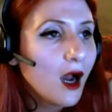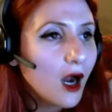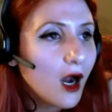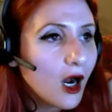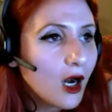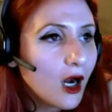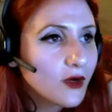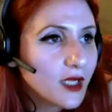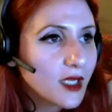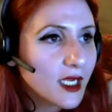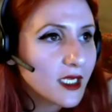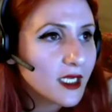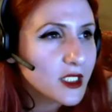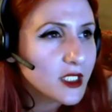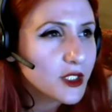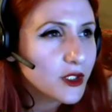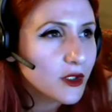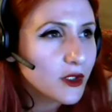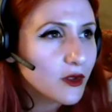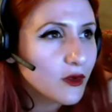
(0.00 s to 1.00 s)
Okay,
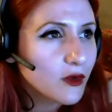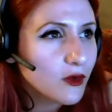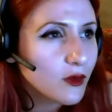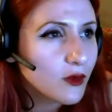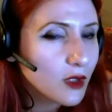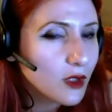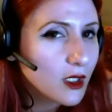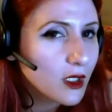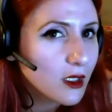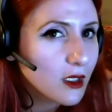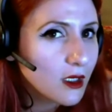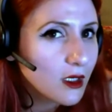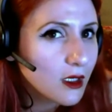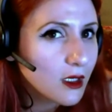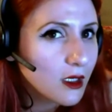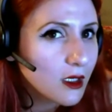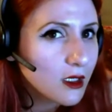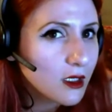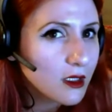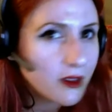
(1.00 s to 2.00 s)
so
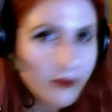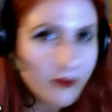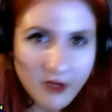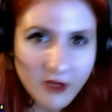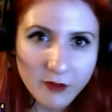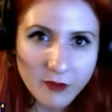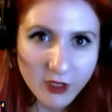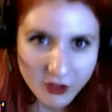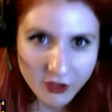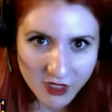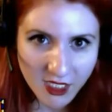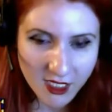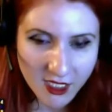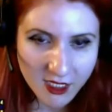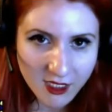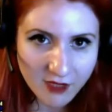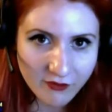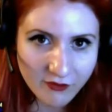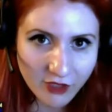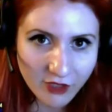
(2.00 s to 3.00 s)
the vampires had it
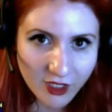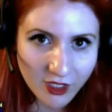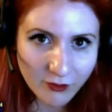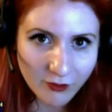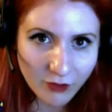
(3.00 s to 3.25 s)
in for him,